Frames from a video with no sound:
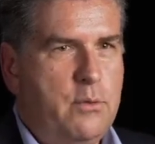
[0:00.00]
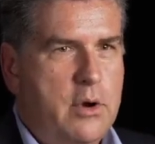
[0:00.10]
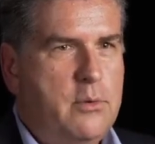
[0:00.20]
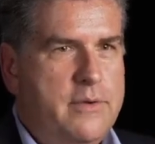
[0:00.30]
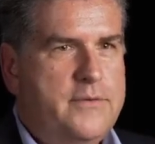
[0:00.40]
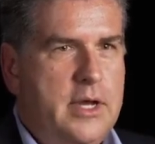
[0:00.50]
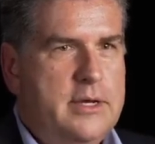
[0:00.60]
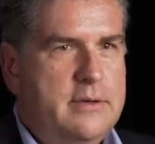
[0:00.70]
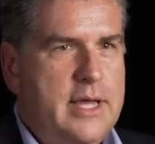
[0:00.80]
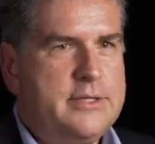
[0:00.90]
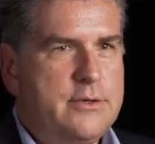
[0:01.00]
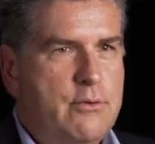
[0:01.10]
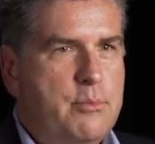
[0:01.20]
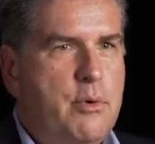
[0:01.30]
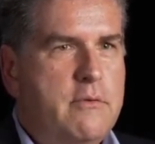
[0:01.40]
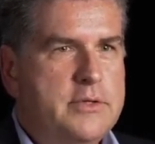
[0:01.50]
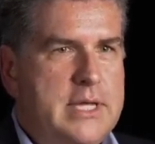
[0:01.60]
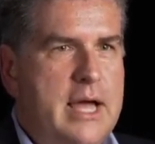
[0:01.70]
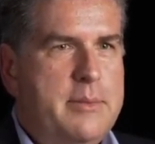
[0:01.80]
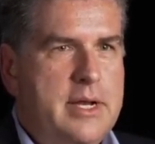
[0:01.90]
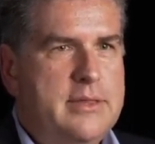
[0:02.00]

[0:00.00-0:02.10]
the work we've done as a group over time,